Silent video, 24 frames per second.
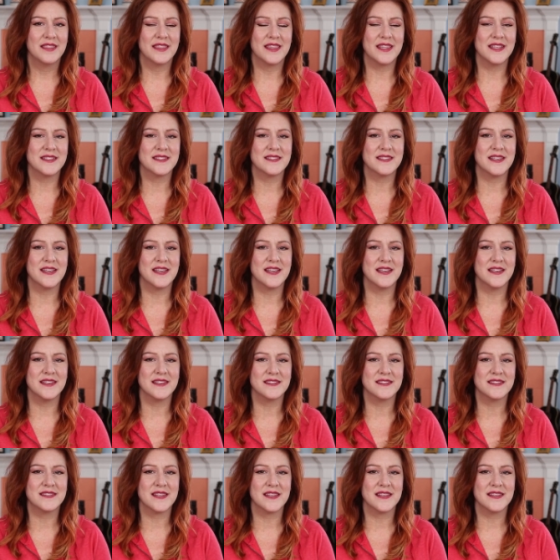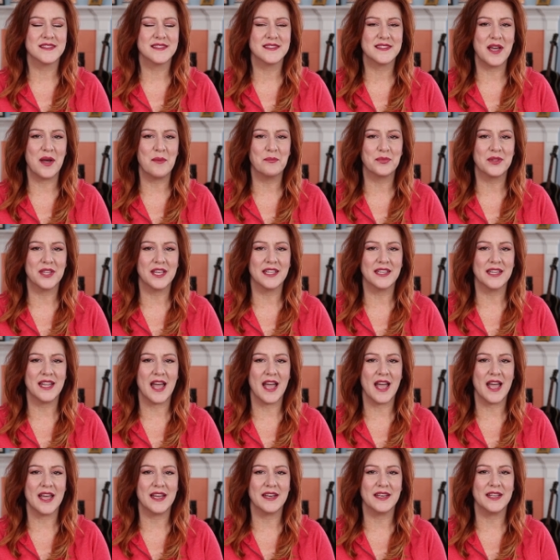This is something
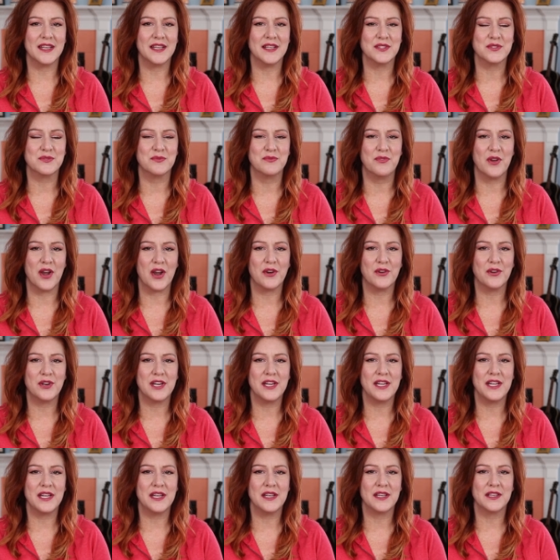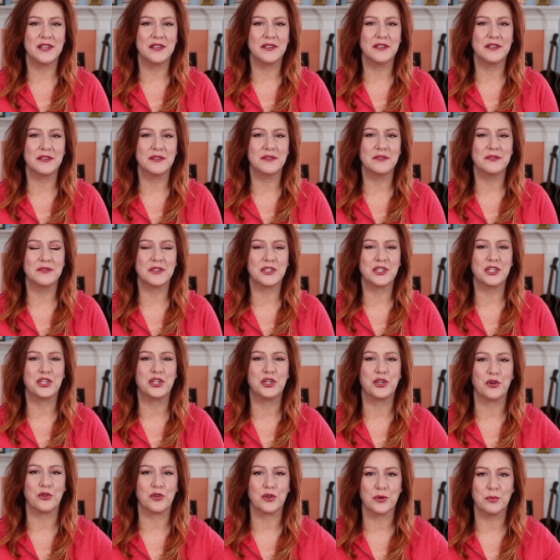that is very
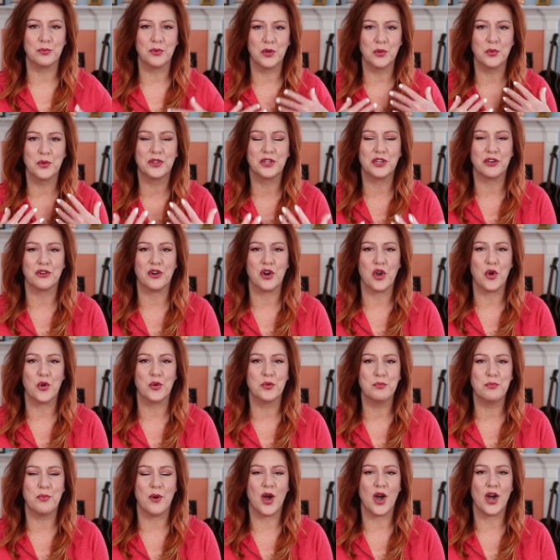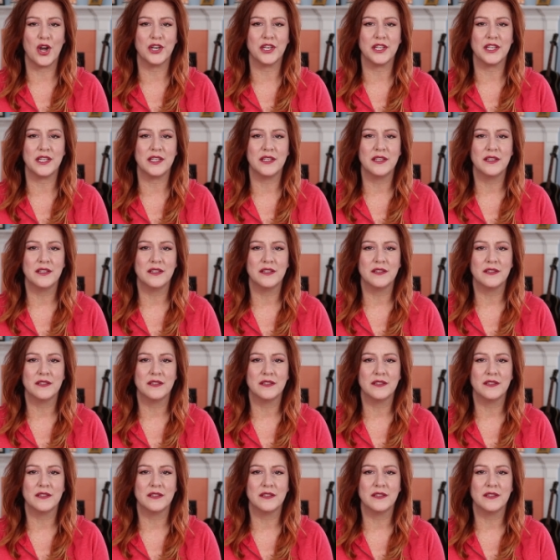curable with your own body.